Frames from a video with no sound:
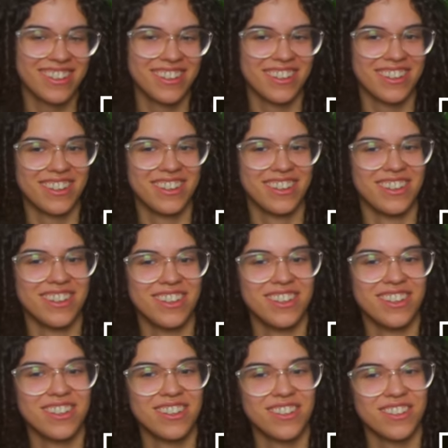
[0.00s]

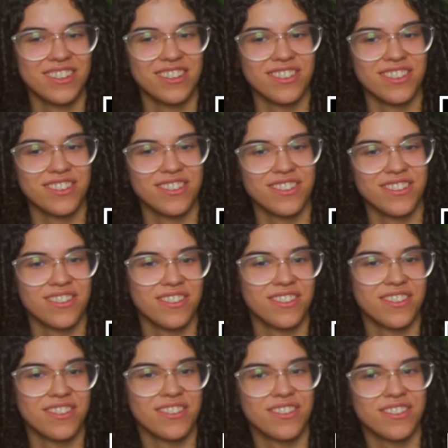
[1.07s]

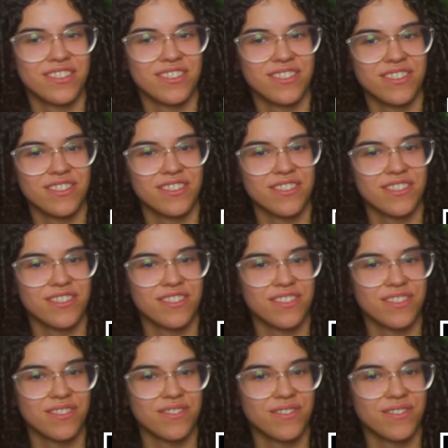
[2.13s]
(not speaking)